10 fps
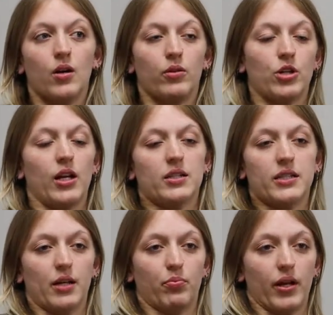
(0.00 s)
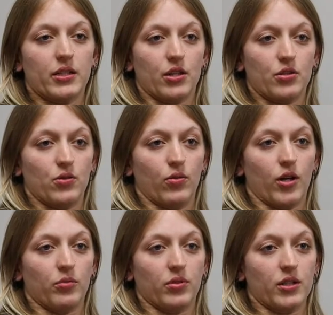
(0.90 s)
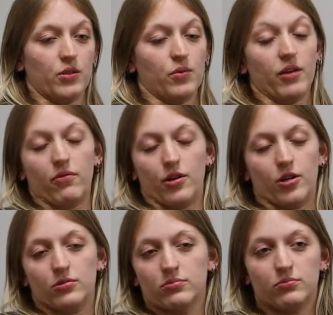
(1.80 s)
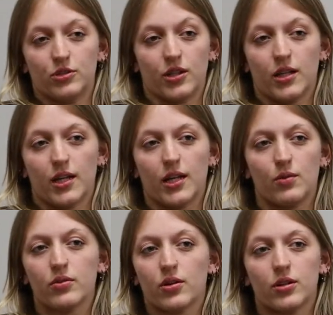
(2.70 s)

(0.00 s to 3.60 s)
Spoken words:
We try not to take breaks that are too long because you never know when you're going to get hit with